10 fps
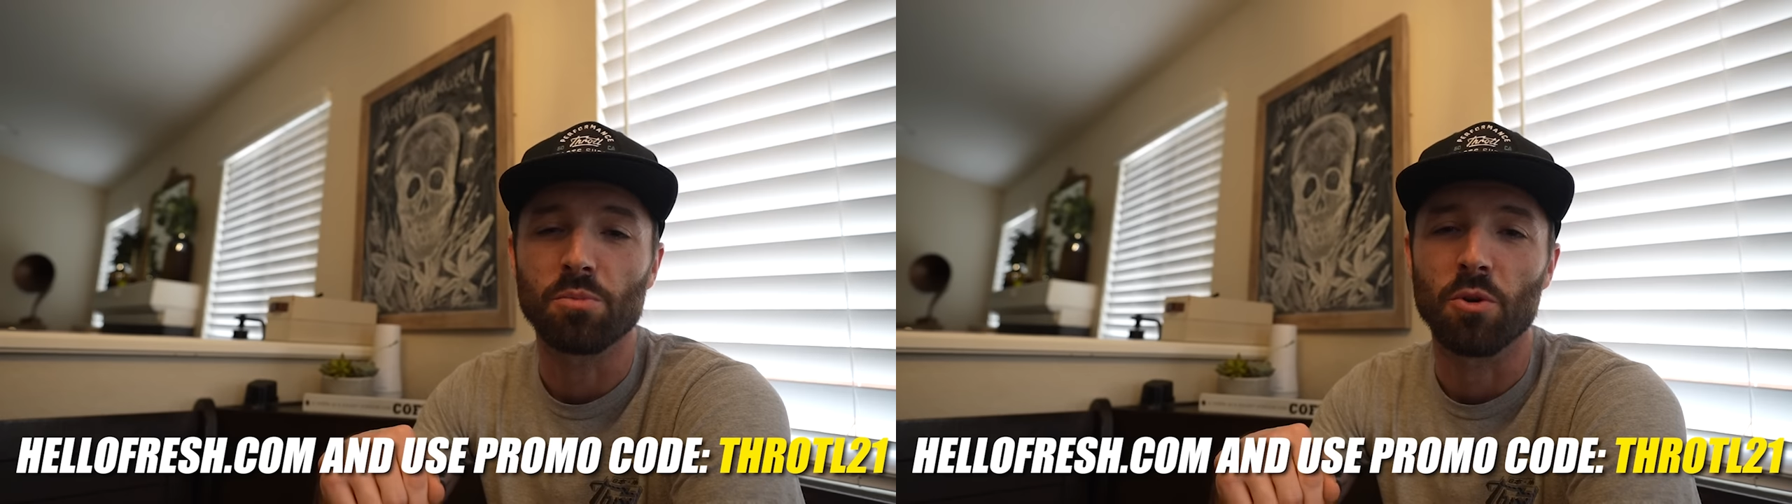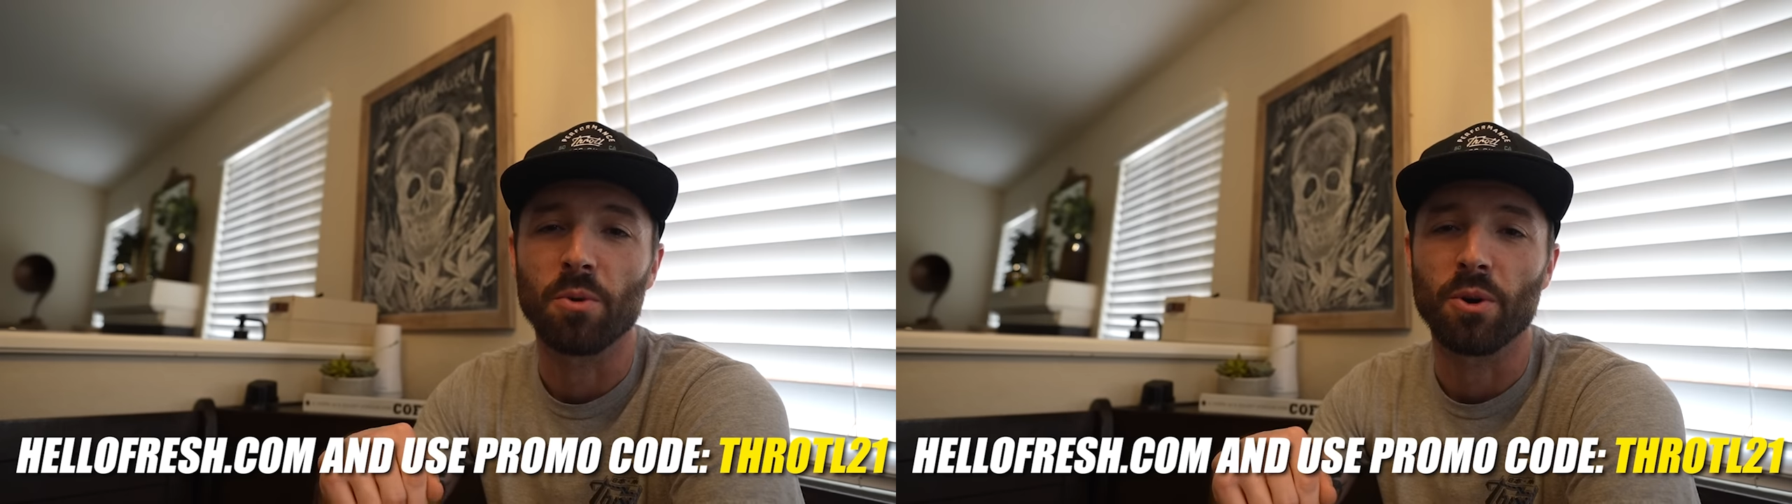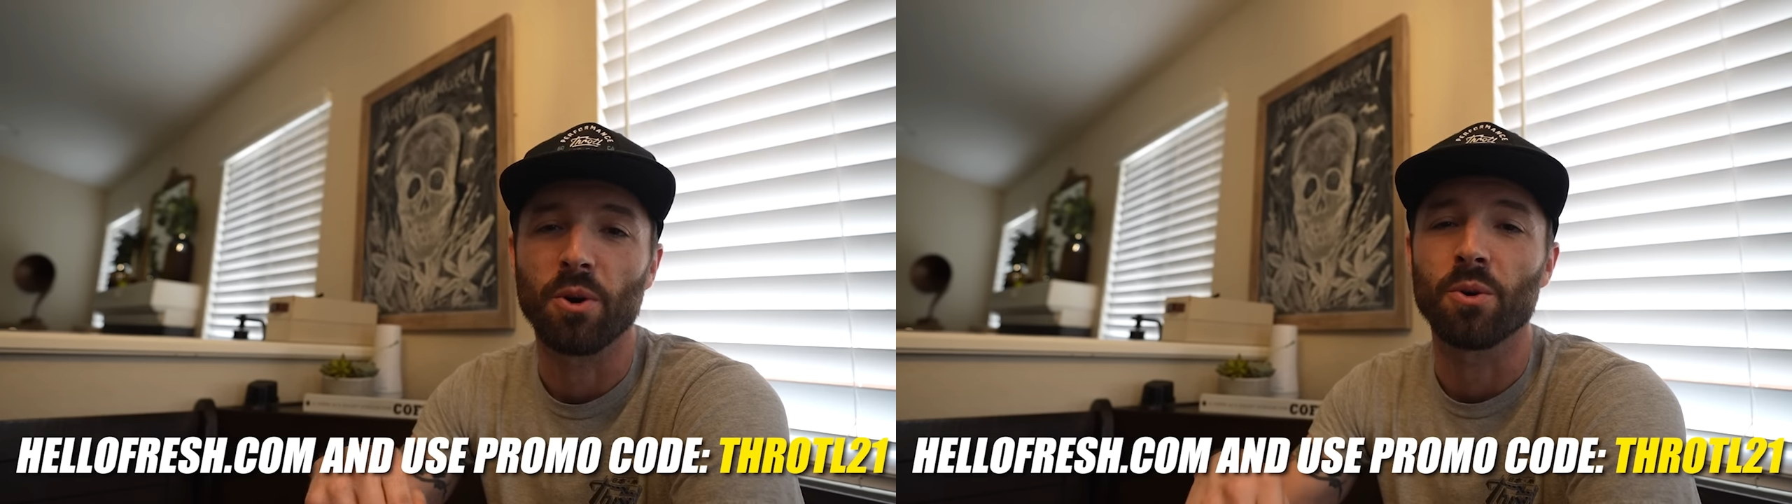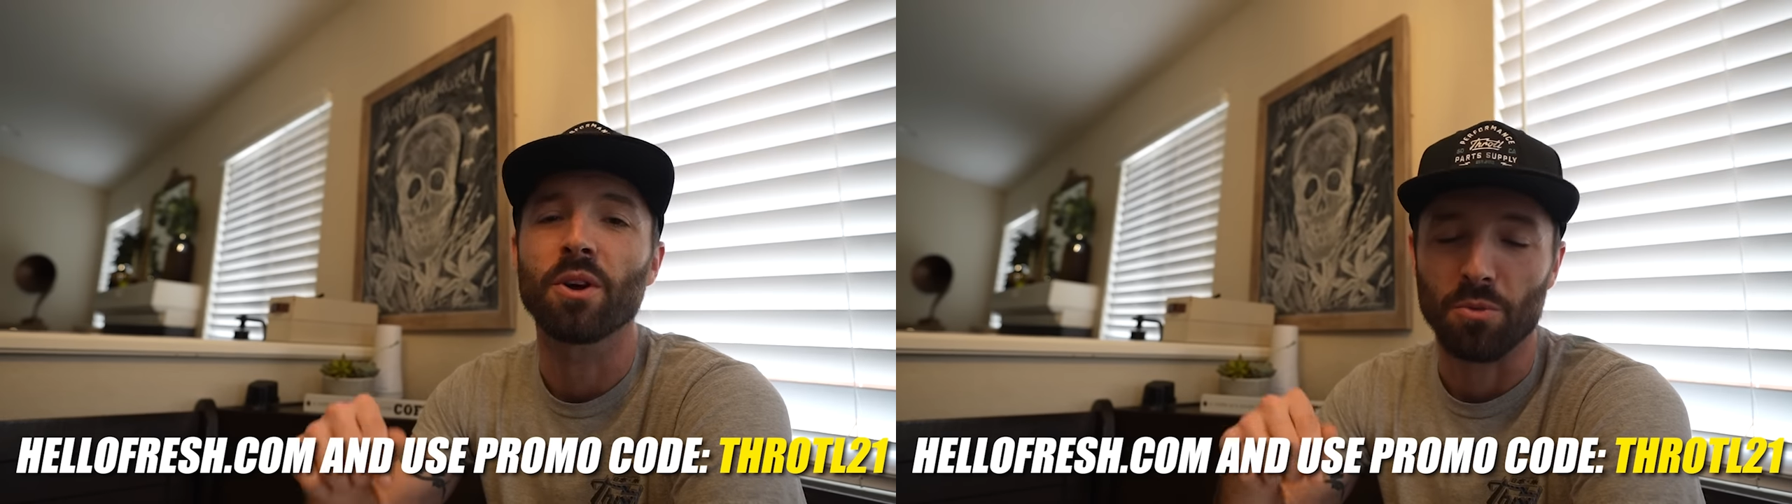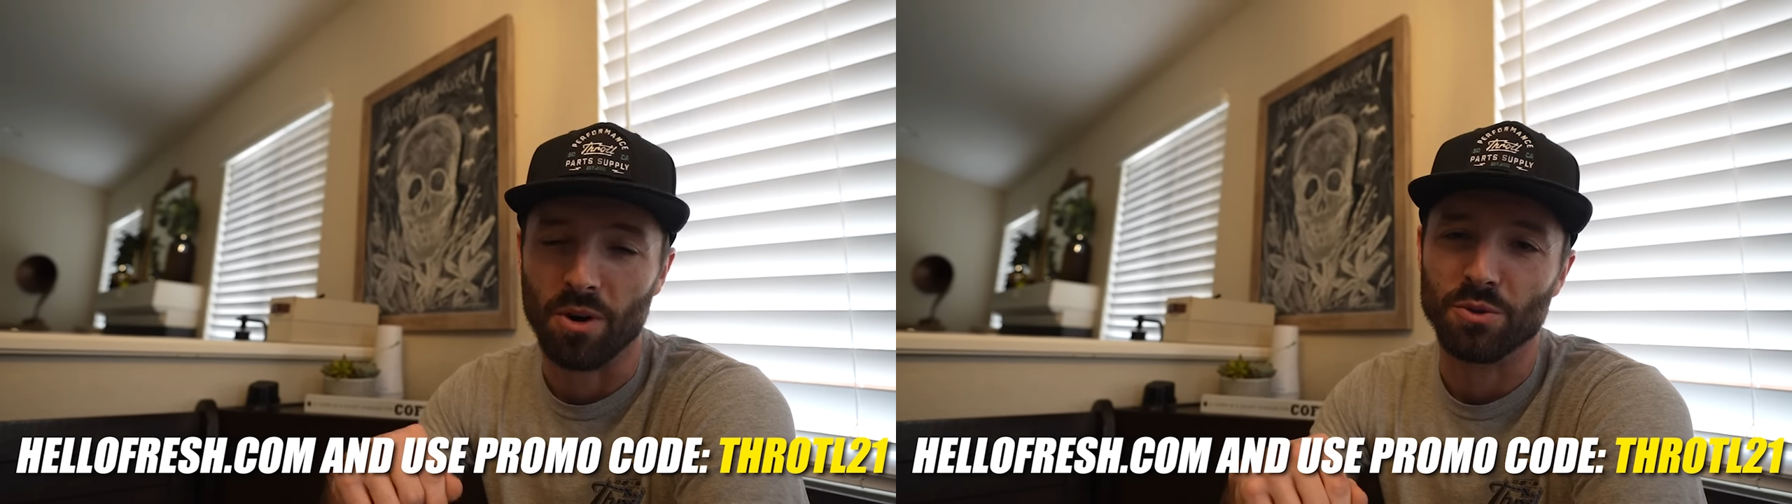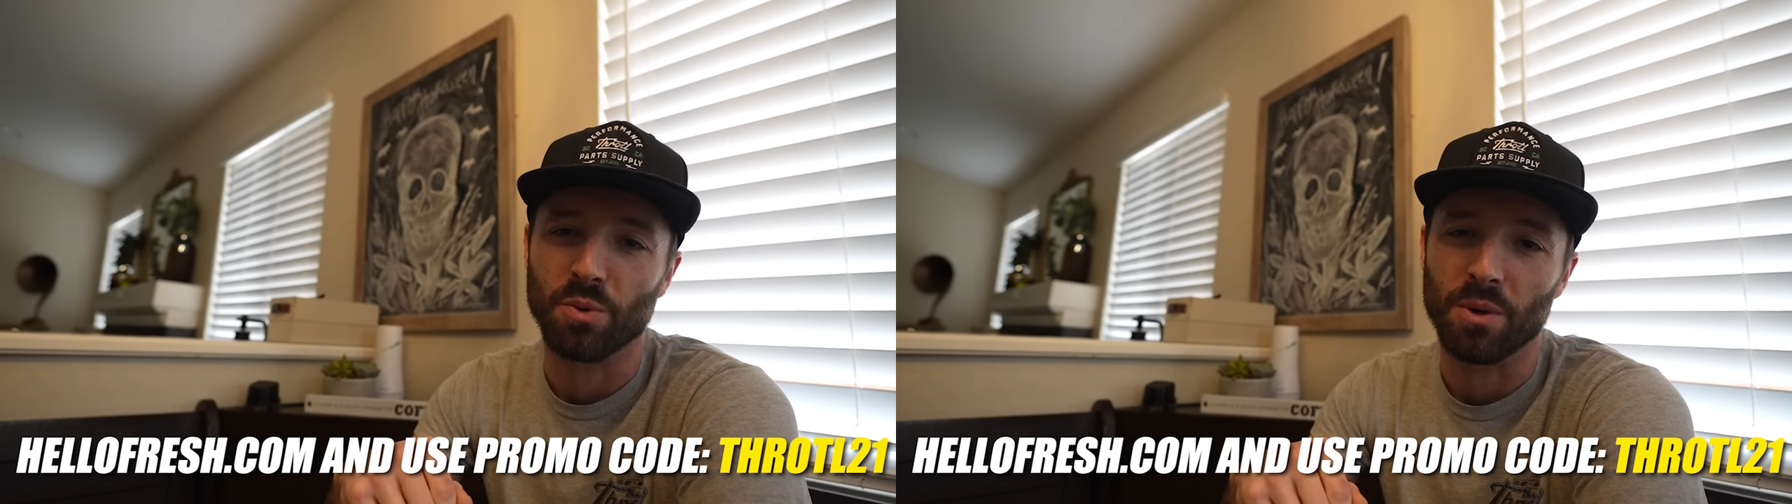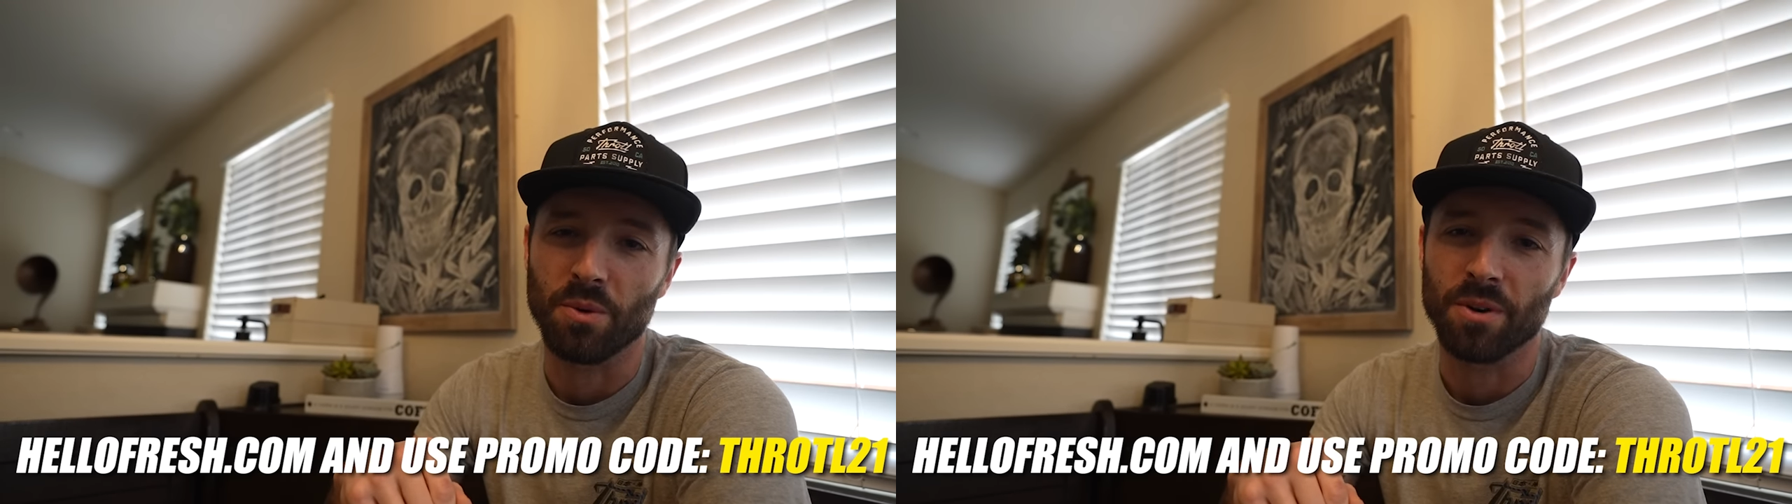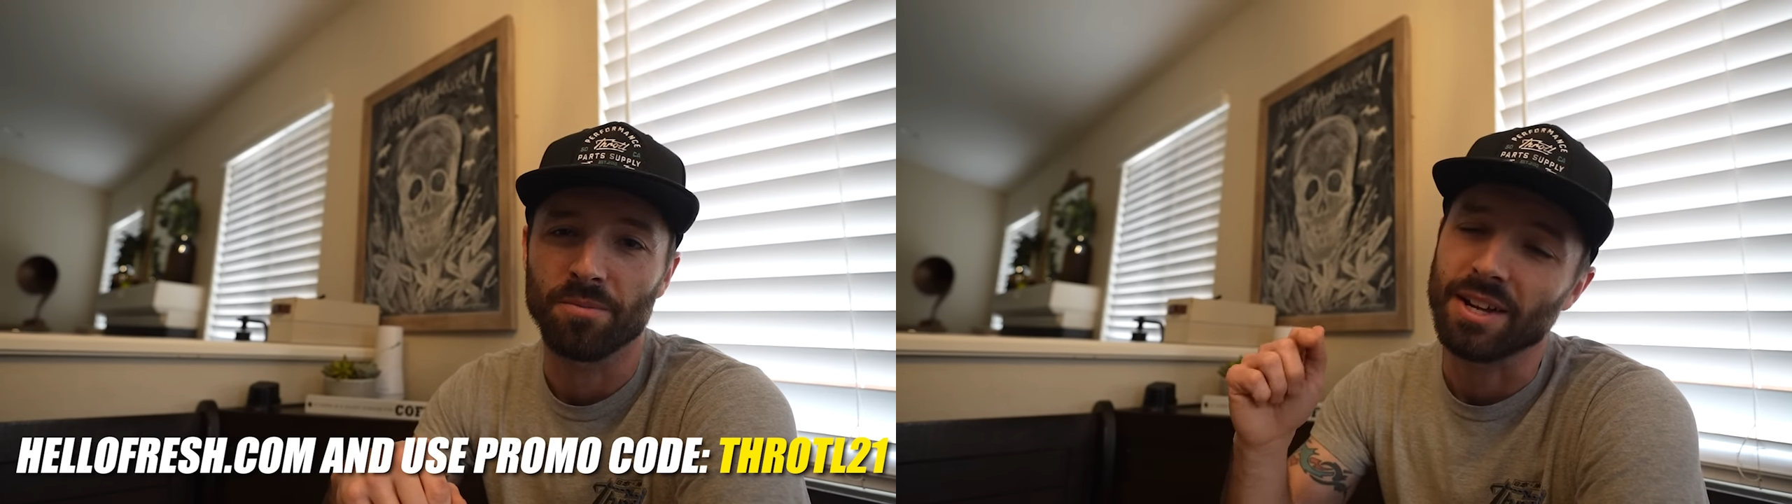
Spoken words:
promo code THROTTLE21.